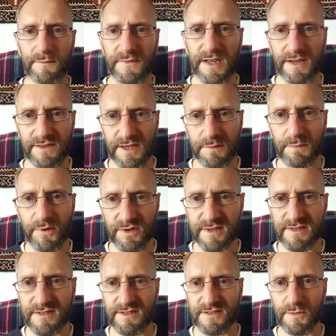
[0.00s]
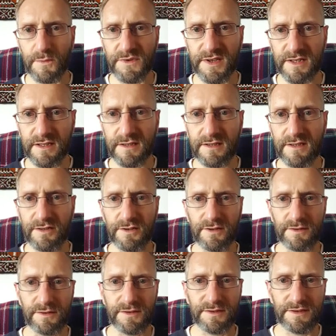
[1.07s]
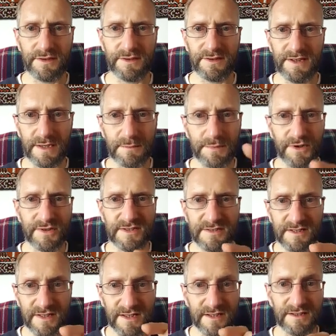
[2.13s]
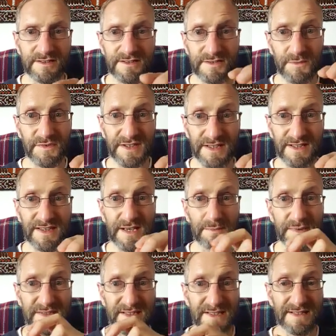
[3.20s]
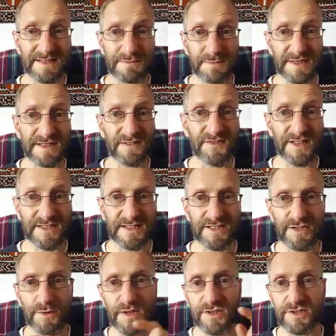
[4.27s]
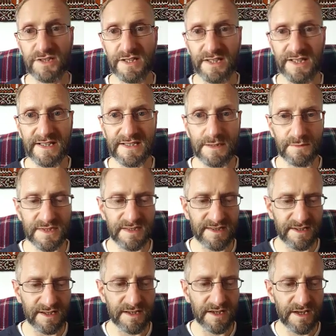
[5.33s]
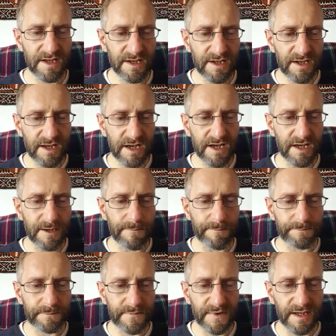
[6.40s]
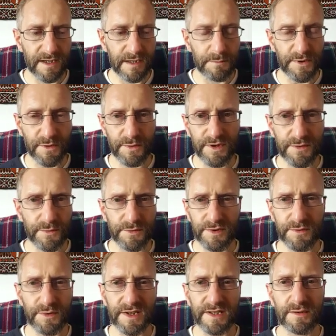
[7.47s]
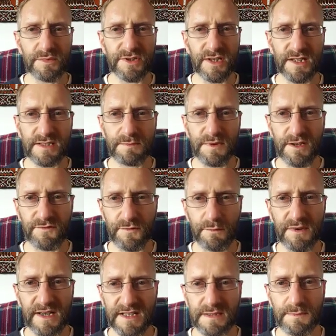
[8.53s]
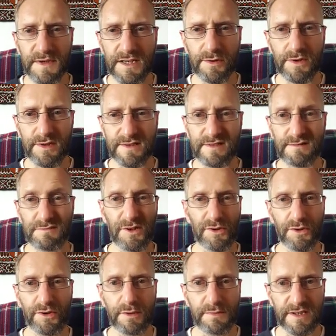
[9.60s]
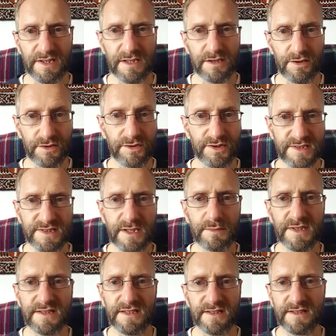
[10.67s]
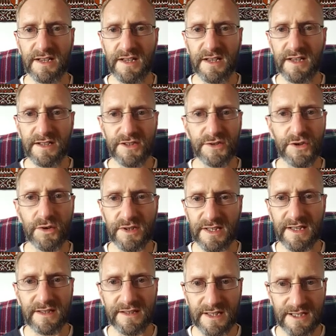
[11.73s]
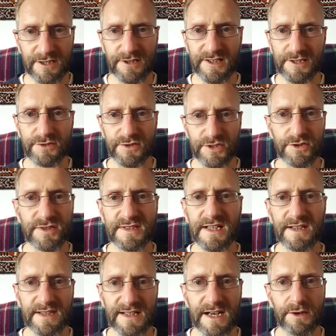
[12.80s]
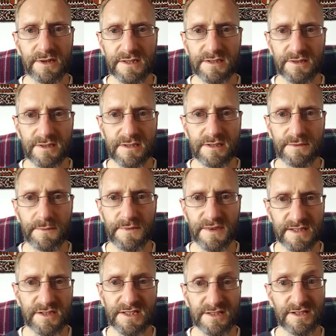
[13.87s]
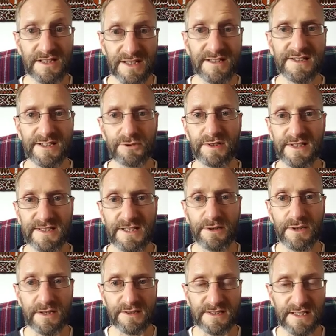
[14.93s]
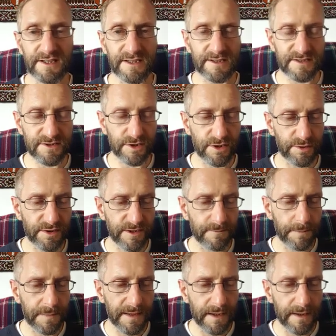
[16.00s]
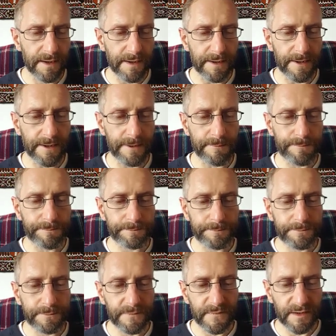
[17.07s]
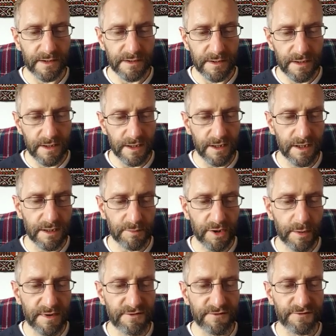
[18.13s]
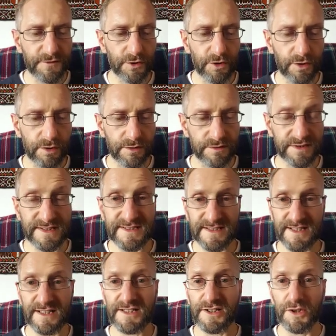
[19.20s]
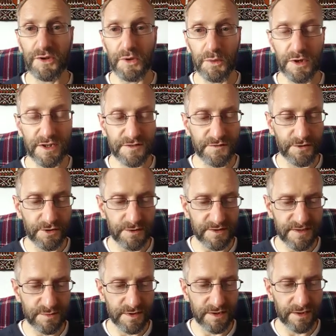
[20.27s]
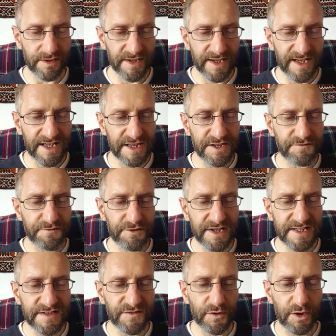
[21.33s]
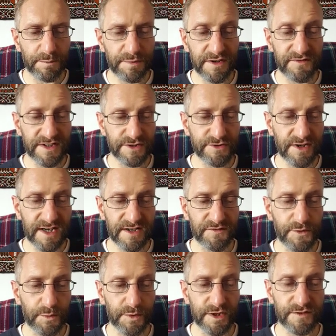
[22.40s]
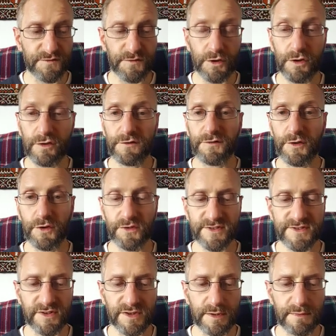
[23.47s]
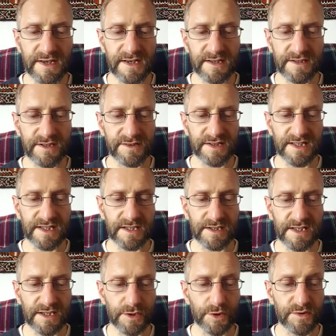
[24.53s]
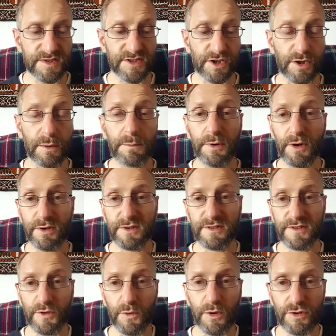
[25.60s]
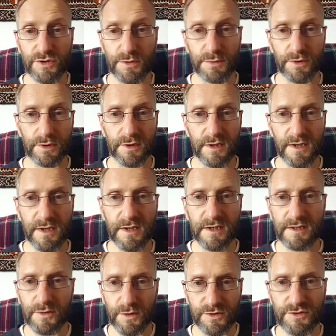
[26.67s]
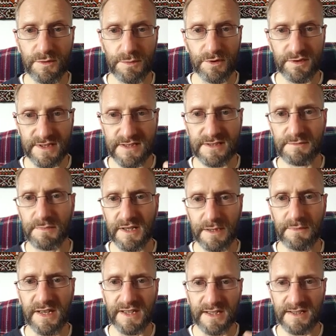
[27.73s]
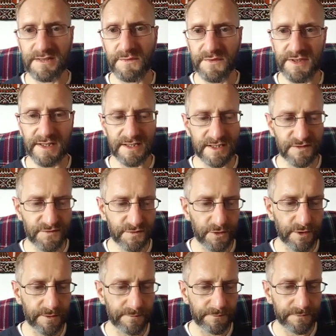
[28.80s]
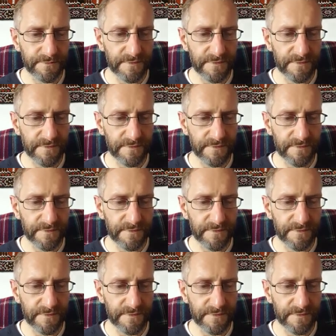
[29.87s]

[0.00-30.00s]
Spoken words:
that points to something, that points to something in that specific situation that links them to that. But with William Shakespeare, from my experience, although it's limited, you don't get that. You literally just get the characters. He's literally telling a story. Comment 4. This is actually on the word for as well. In the phrase for Privet Drive, the word for falls on the marker that includes the component to quadruple. Quadruple is like making something into 4.